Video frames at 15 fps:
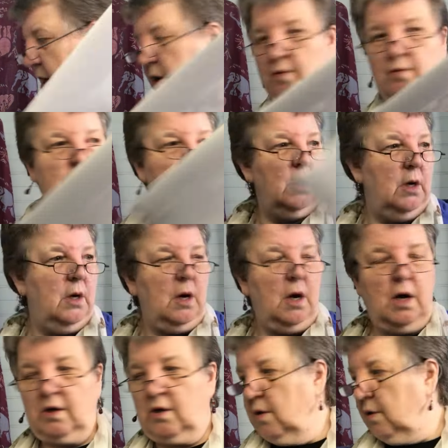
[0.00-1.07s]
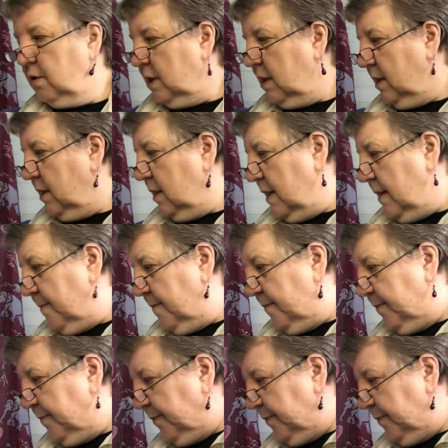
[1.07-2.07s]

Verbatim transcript: own, I got the, um,